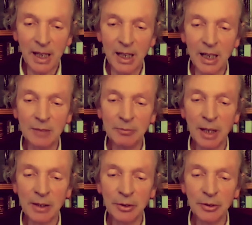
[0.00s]
Um,
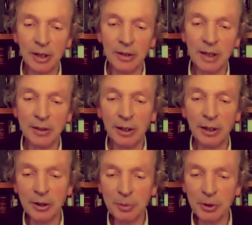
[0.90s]
and, uh, you know, they're not
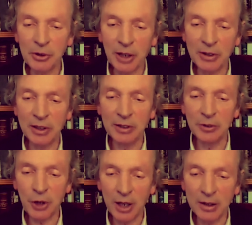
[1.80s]
going to be studying
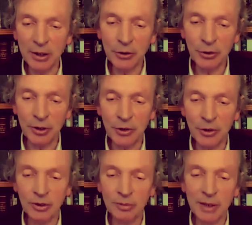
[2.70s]
Chinese
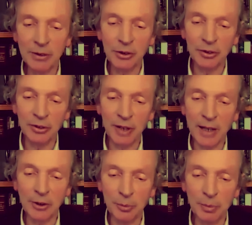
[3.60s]
traditional medicine,
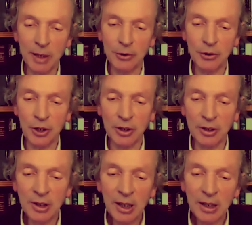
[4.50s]
acupuncture,
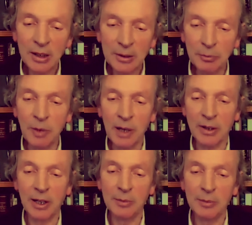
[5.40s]

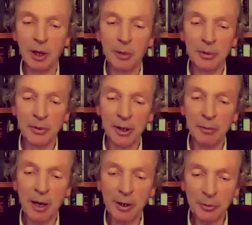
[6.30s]
whether homeopathy
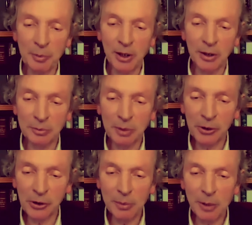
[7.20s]
works beyond
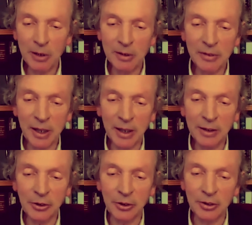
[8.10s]
placebo
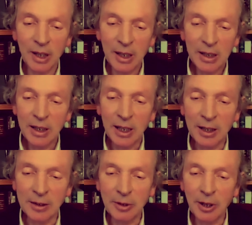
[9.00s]
effects, and
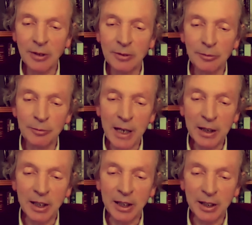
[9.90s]
and, and
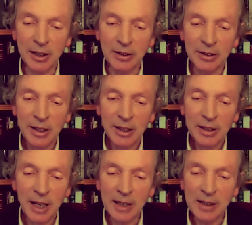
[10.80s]
Reiki and
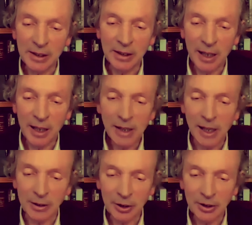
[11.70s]
anything like
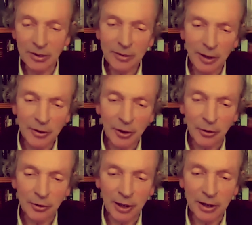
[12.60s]
that in the Francis
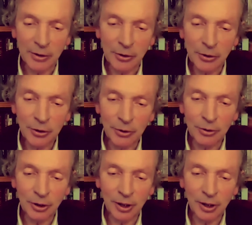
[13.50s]
Crick Institute.